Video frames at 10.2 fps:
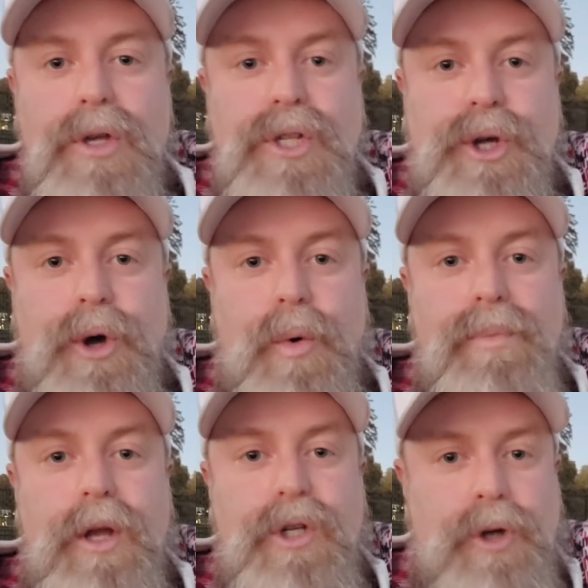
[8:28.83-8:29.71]

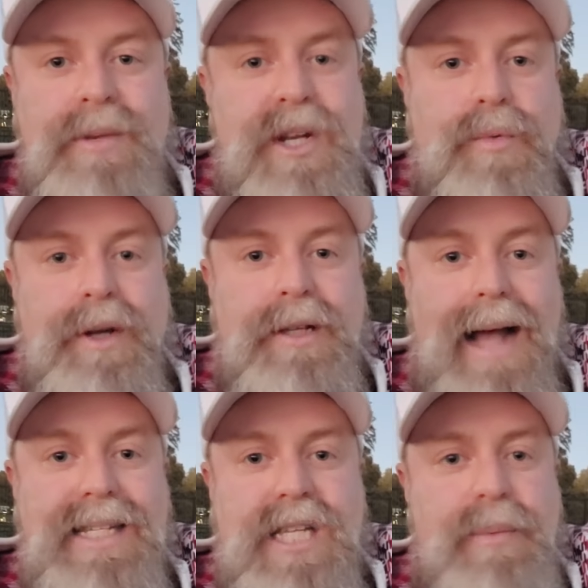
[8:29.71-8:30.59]
So Trump didn't
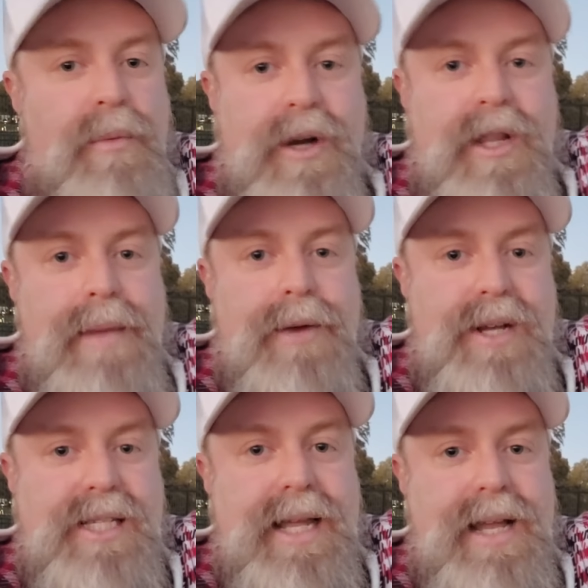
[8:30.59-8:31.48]
realize this, but one of the main
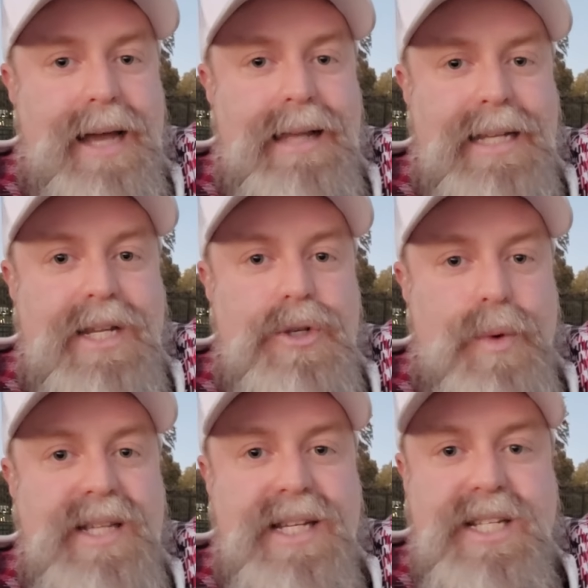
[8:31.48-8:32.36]
reasons that he got elected in
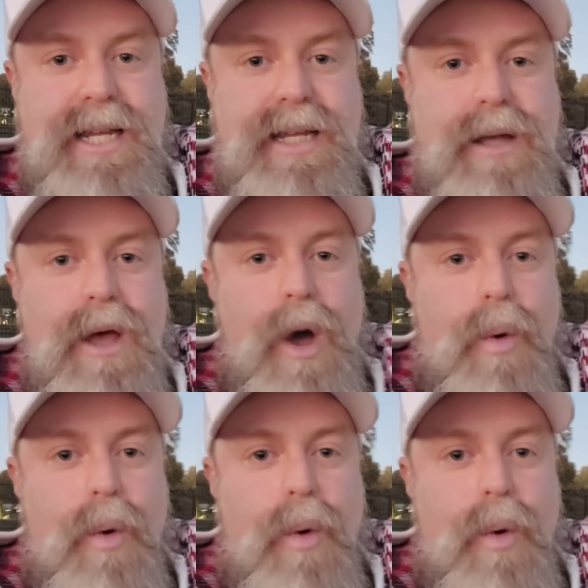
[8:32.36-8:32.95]
2016